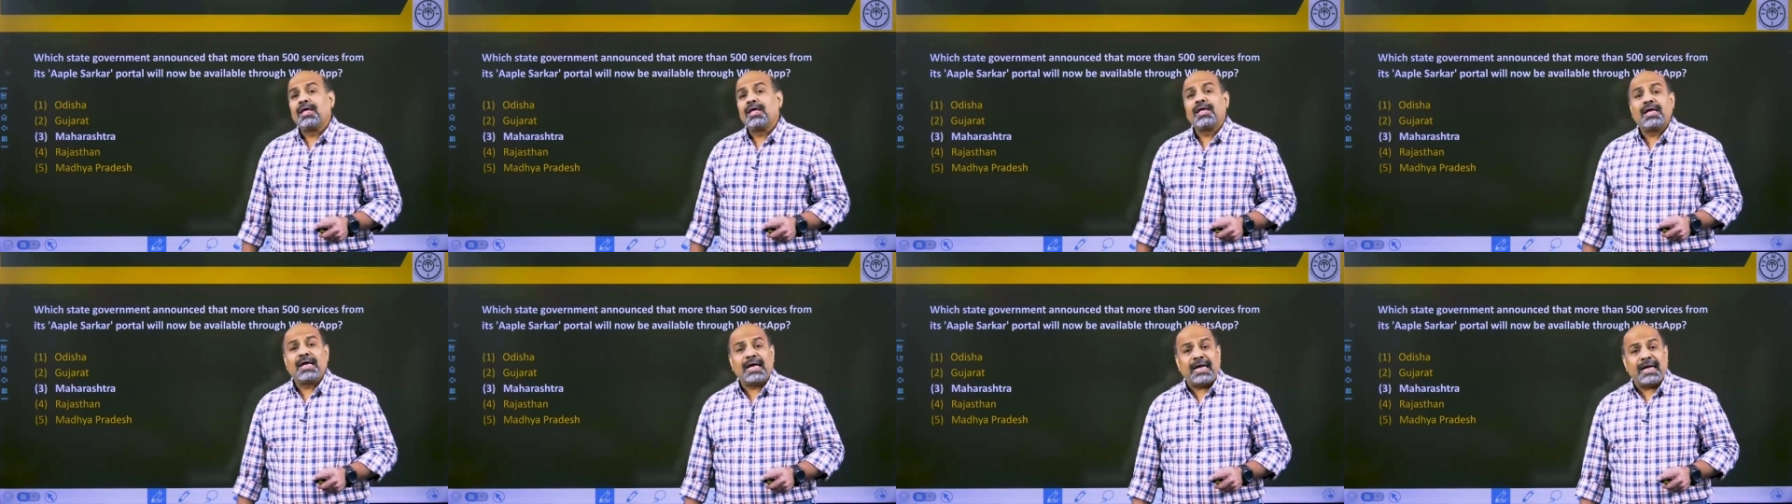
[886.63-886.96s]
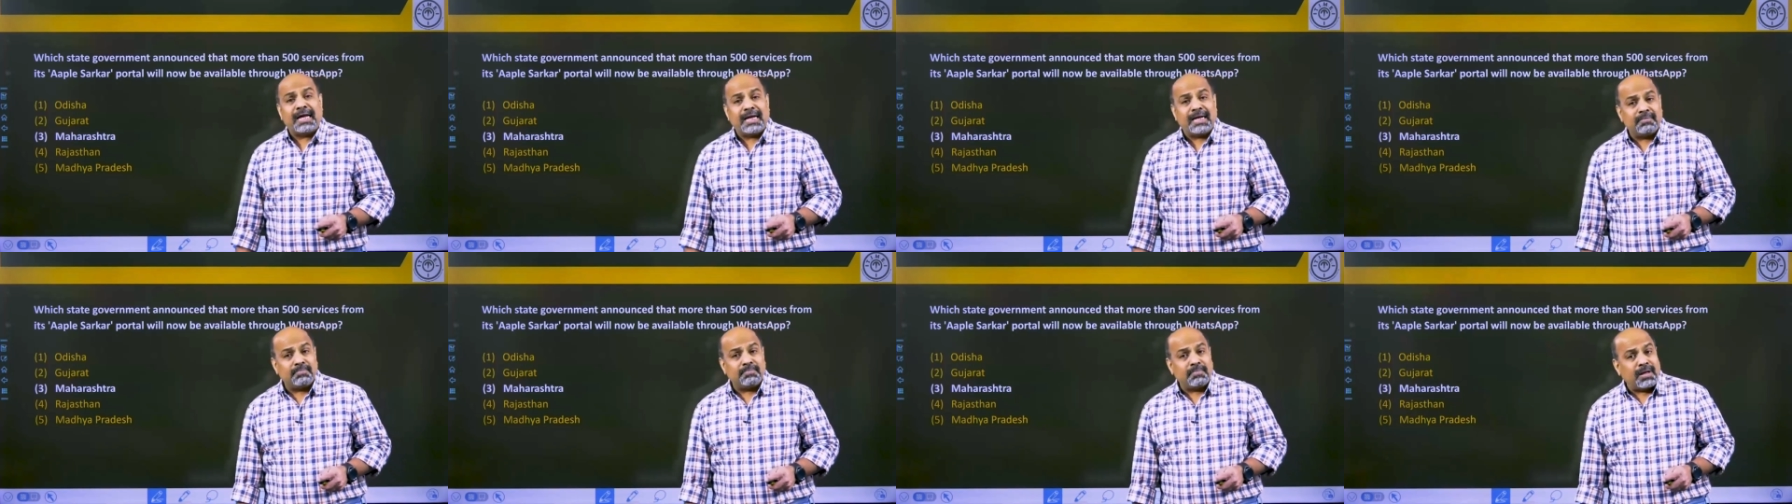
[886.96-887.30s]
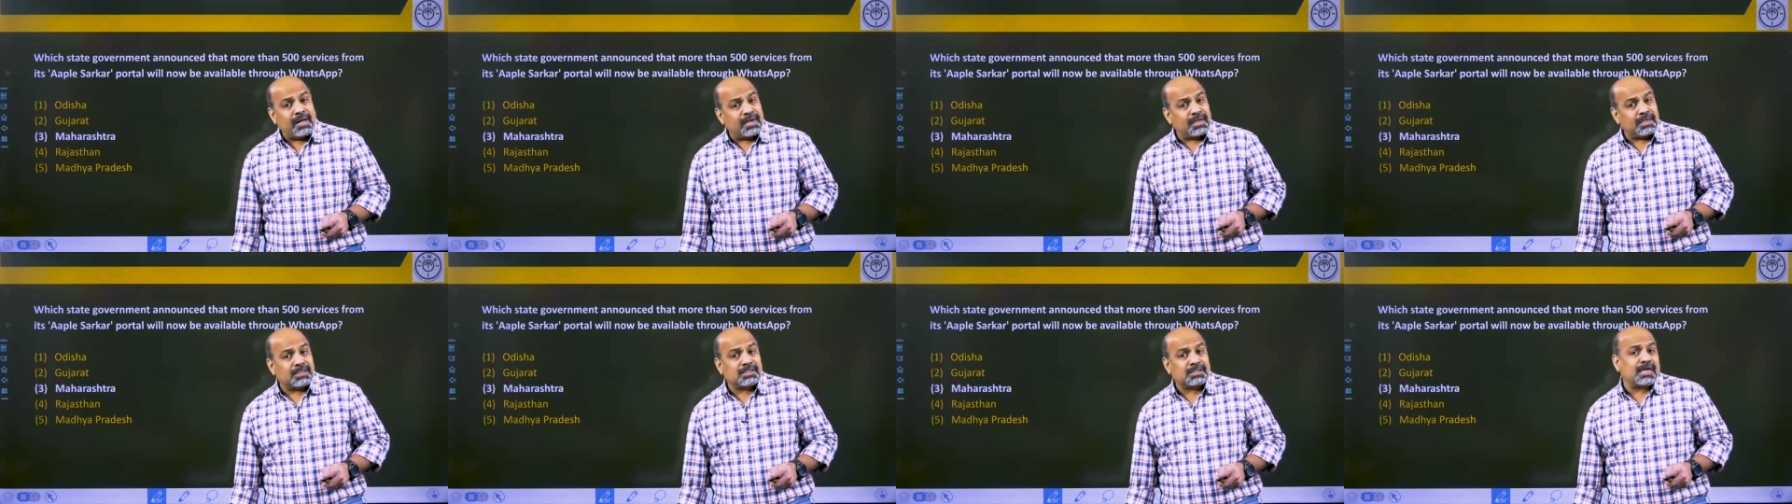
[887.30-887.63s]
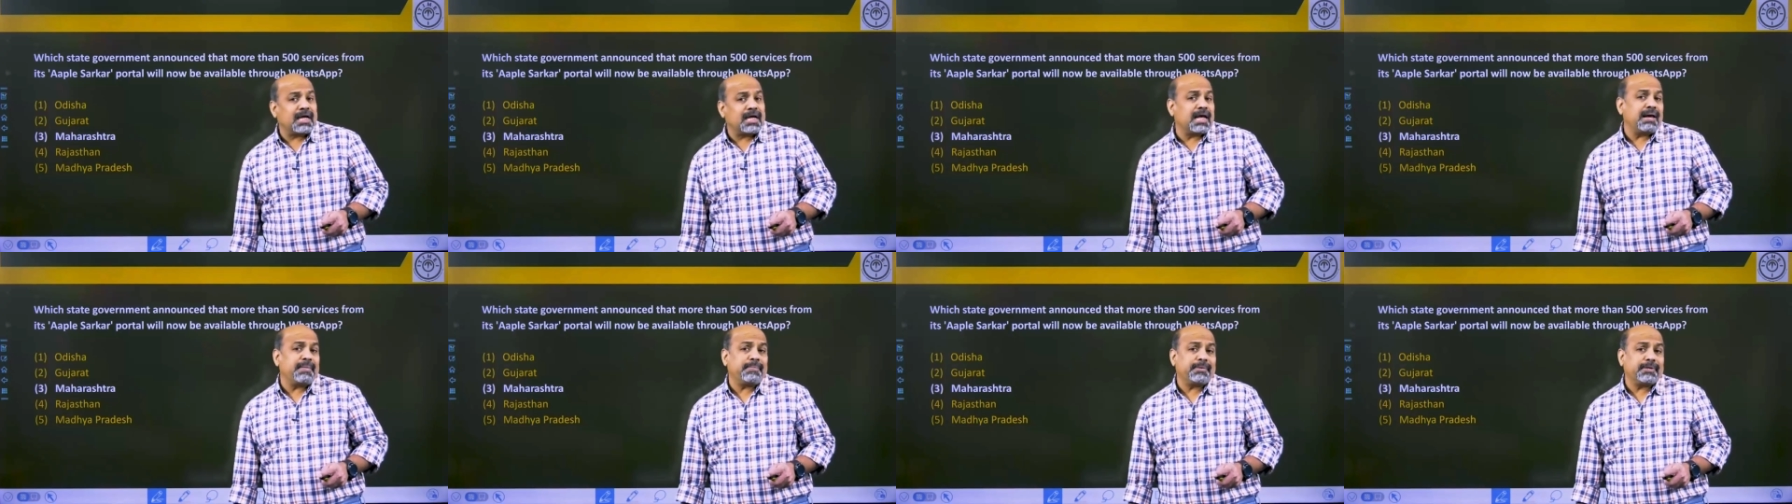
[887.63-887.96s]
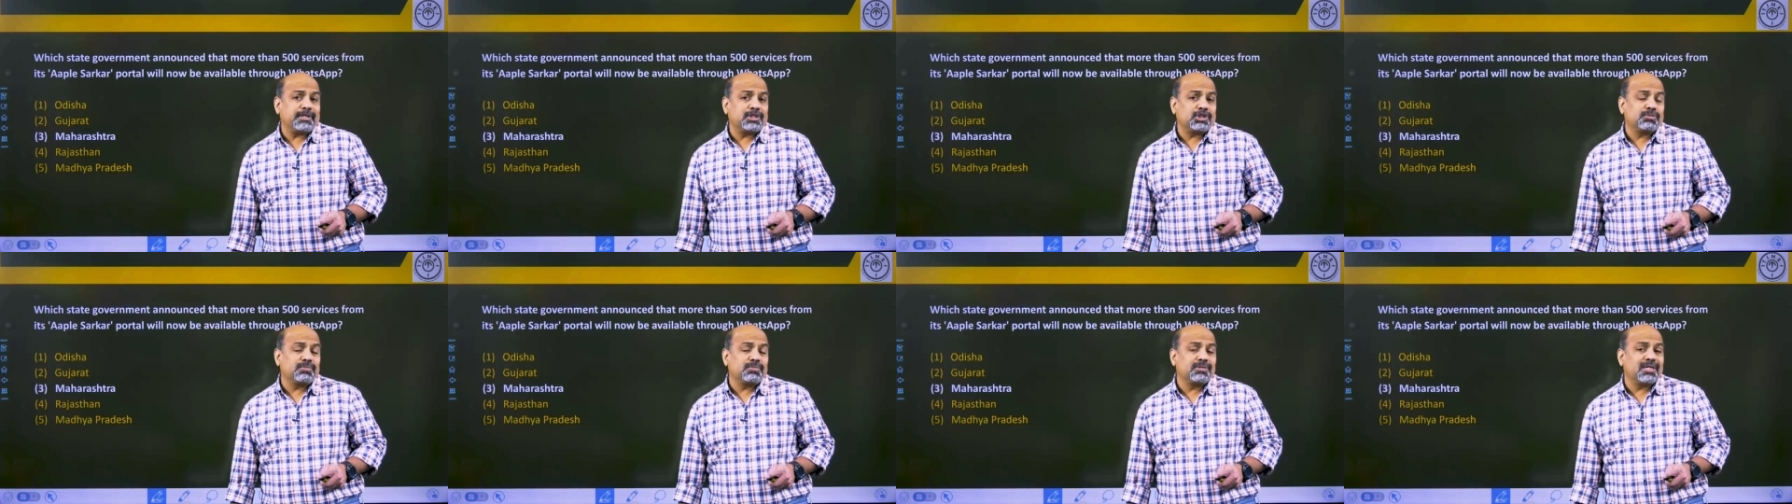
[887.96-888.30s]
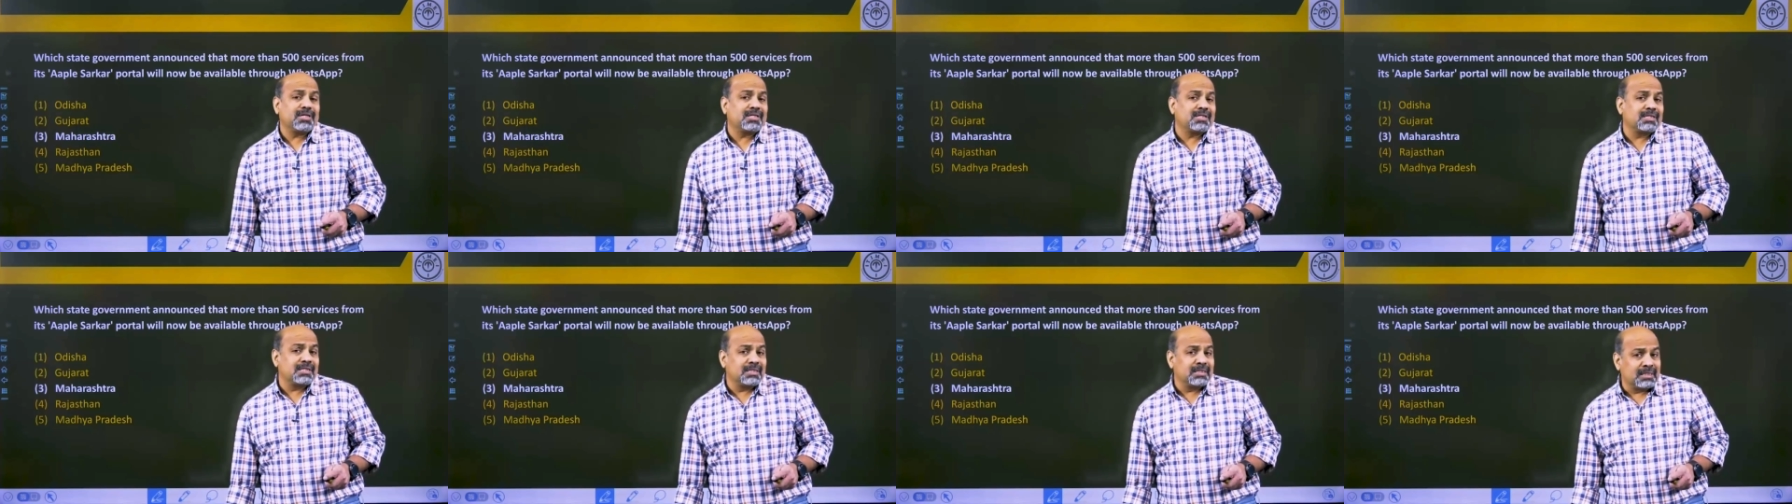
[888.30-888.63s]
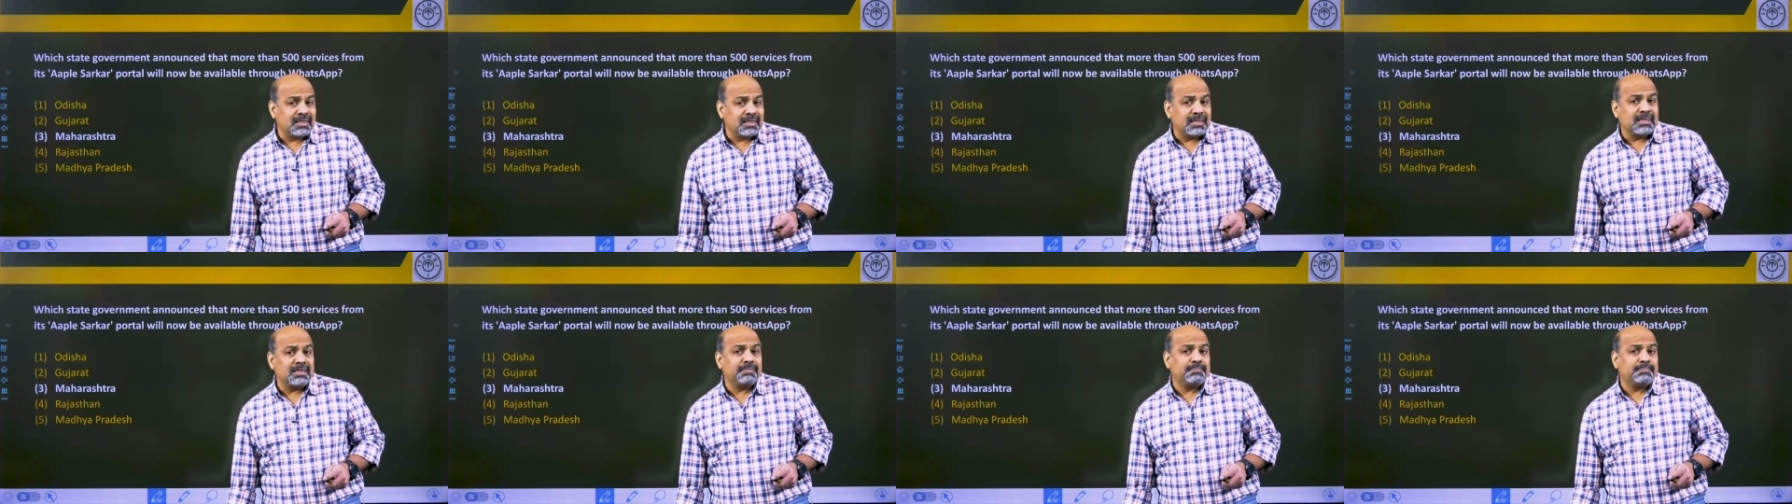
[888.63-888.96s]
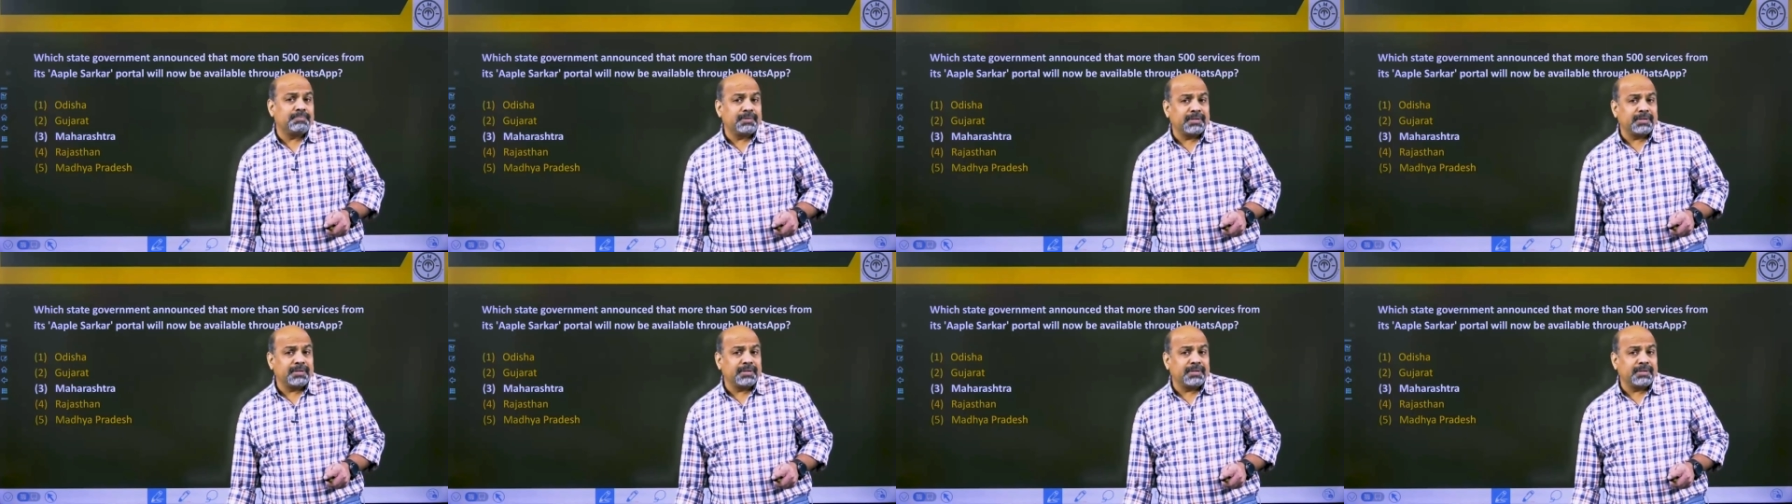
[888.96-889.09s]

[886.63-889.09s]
and Maharashtra happens to be the 3rd